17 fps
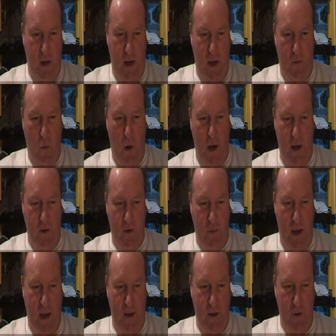5
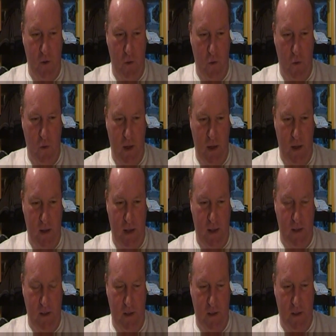wise men who
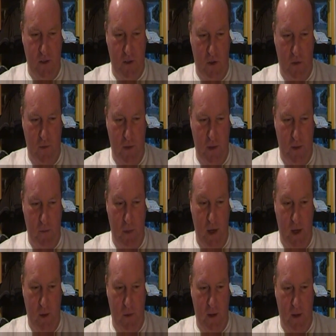allegedly discovered
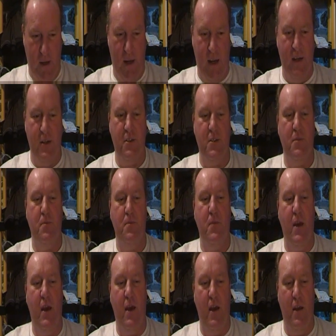the Berwyn crash
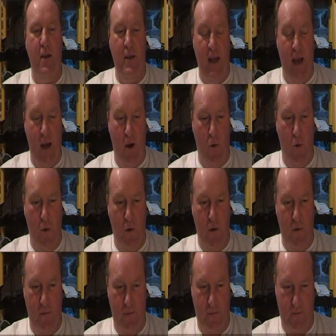now